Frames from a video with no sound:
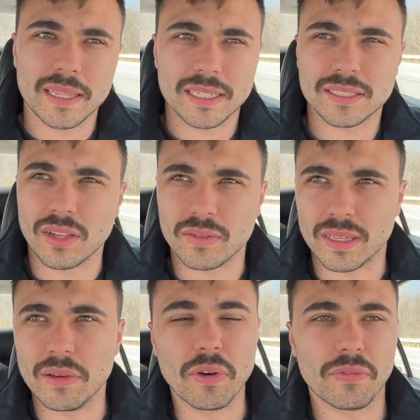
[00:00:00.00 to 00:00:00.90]
They just don't
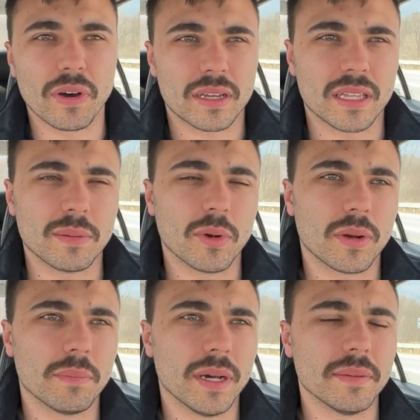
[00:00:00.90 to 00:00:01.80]
give a fuck
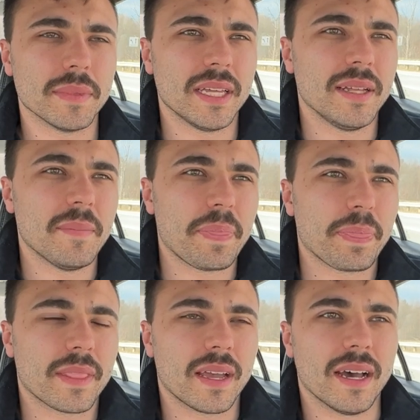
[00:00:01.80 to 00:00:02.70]
anymore. But
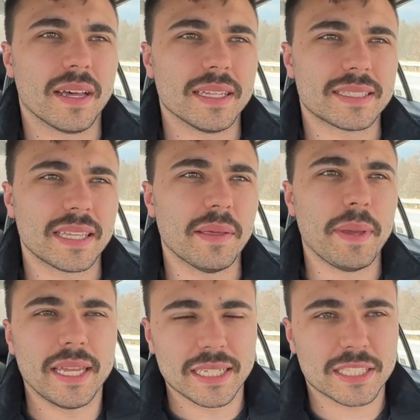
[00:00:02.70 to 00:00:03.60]
it said the
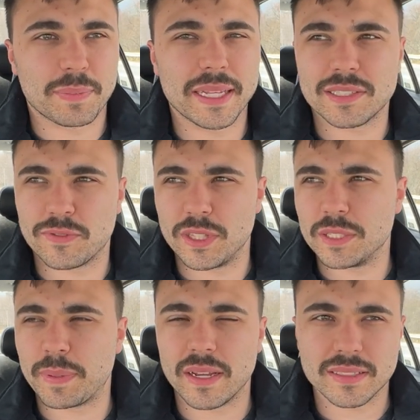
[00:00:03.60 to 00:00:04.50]
main expense for
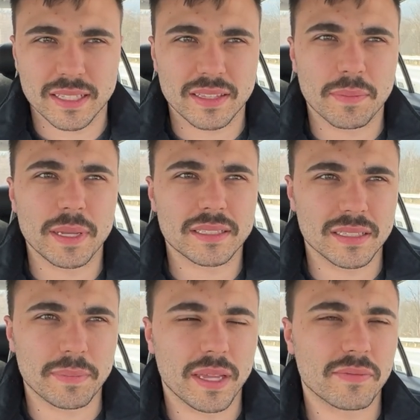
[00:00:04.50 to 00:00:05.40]
these parents that they're
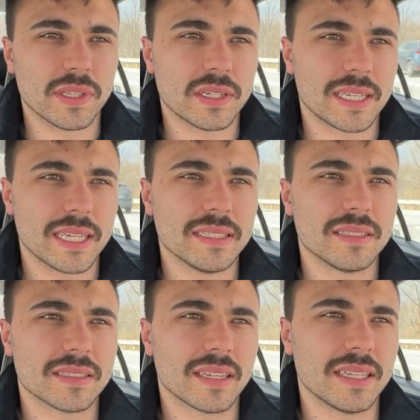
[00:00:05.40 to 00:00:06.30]
basically paying for their
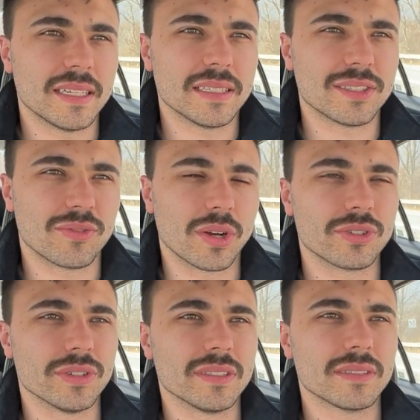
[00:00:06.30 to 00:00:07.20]
kids is
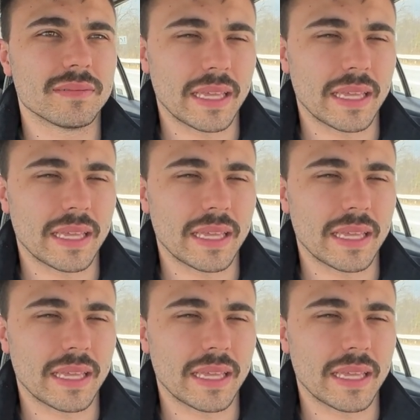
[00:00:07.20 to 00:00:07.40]
groceries.